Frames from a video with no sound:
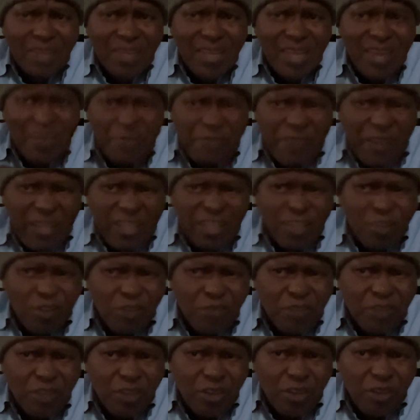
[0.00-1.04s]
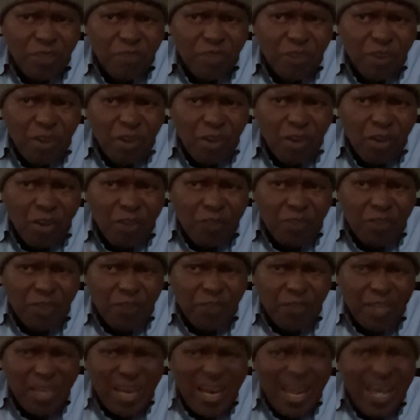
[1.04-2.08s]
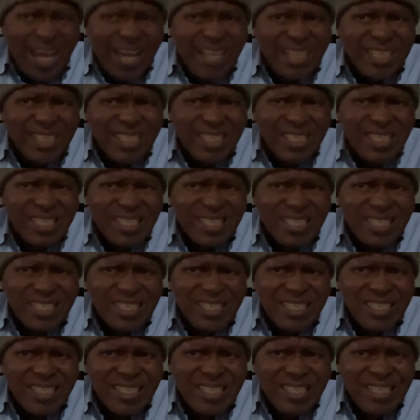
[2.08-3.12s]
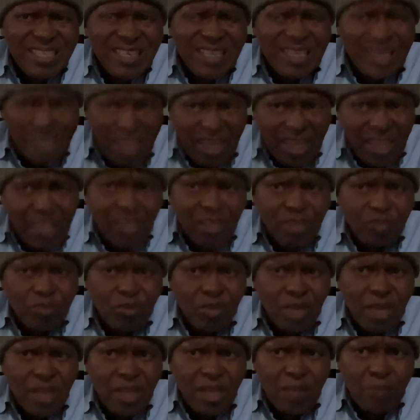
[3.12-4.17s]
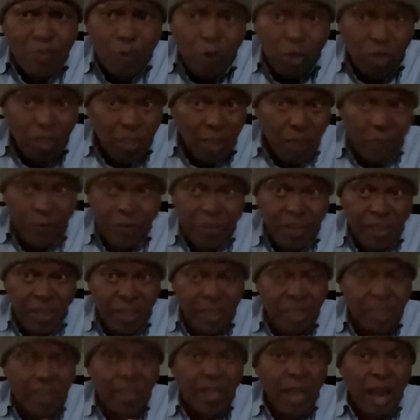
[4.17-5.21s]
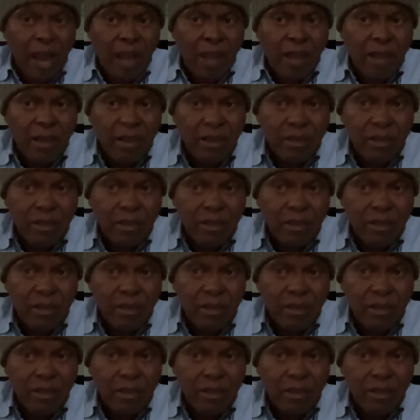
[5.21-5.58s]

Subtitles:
infection of the lungs. It's easy to get that because everything is stuck.